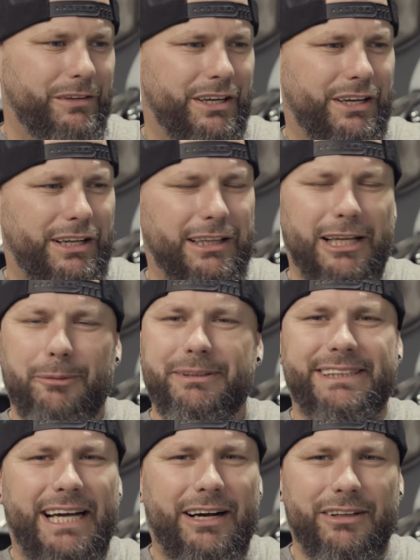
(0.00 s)
club
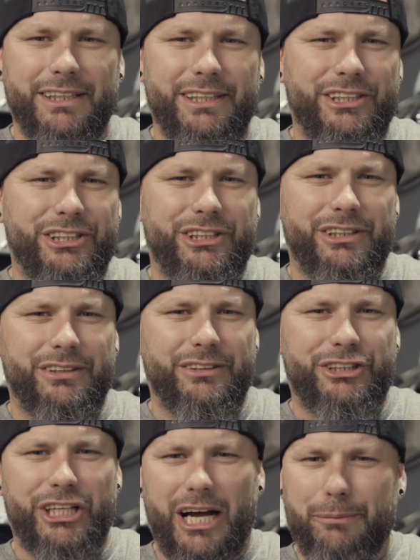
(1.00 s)
stylish
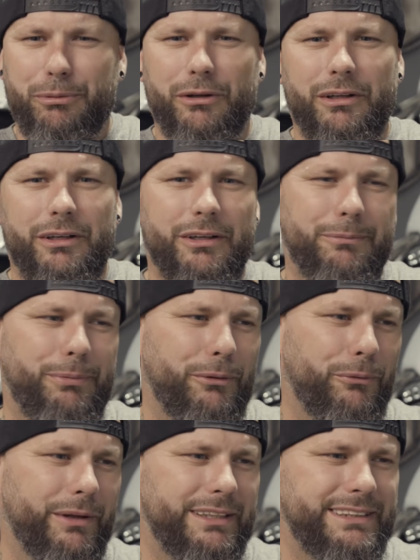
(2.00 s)
chopper look,
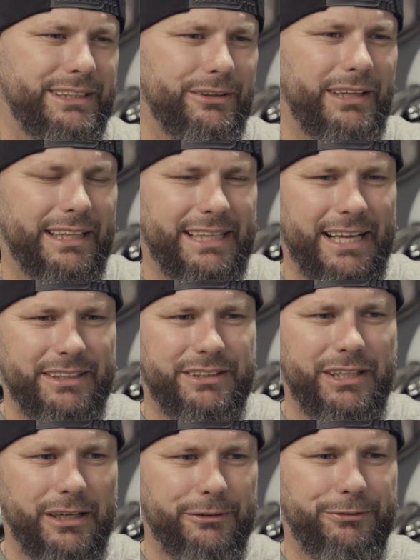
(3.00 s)
but with still like that
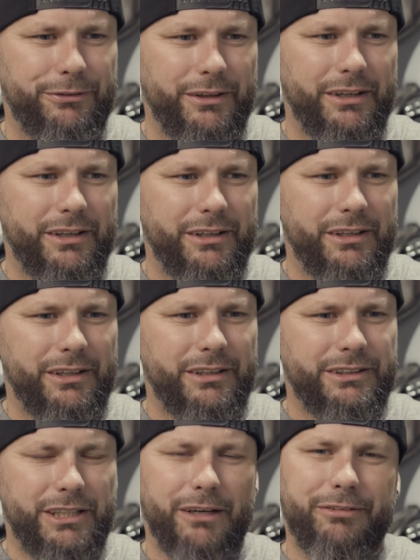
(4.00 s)

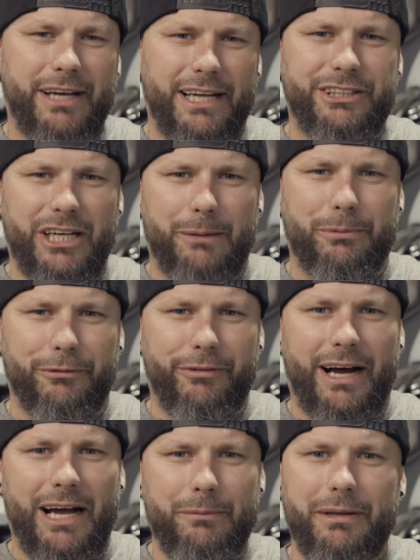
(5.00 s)
tough guy chopper
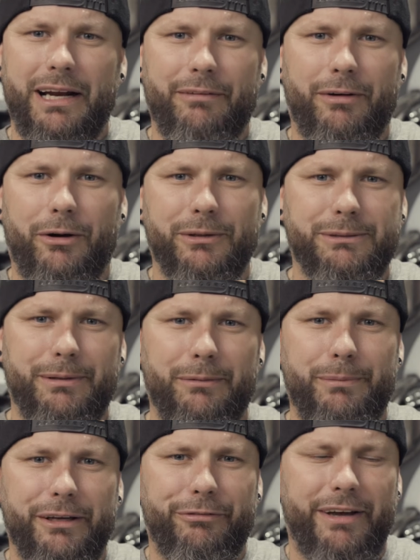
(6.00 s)
vibe that I've always been a
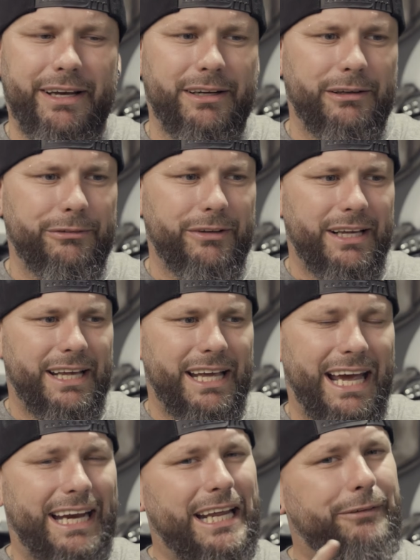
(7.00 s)
big fan of.
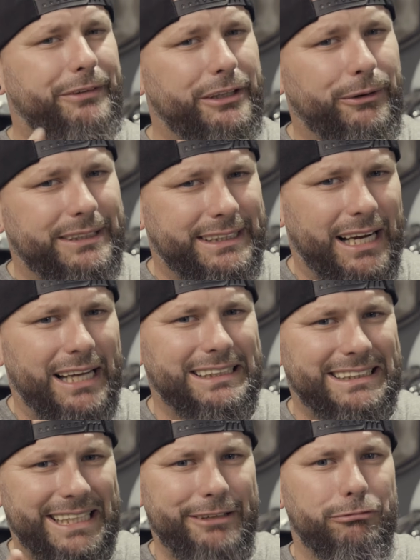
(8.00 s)
And even though it's
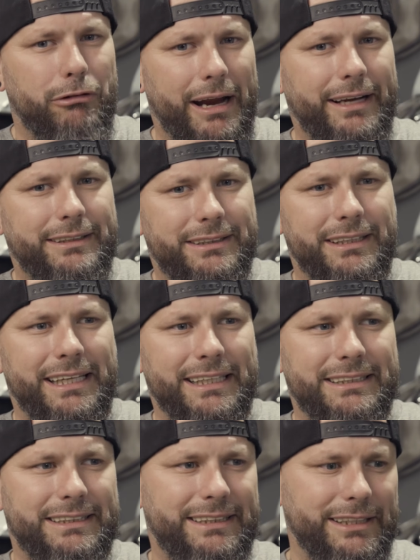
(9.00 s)
not de-raked,
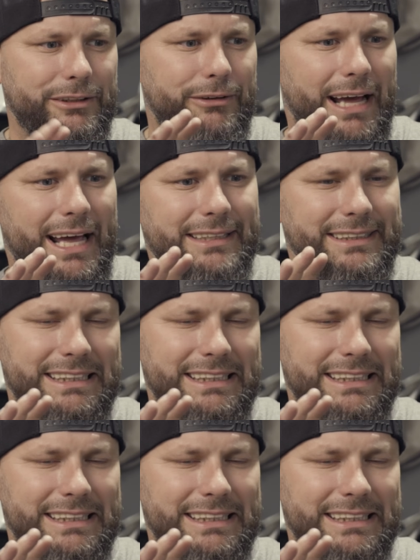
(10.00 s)
it still has a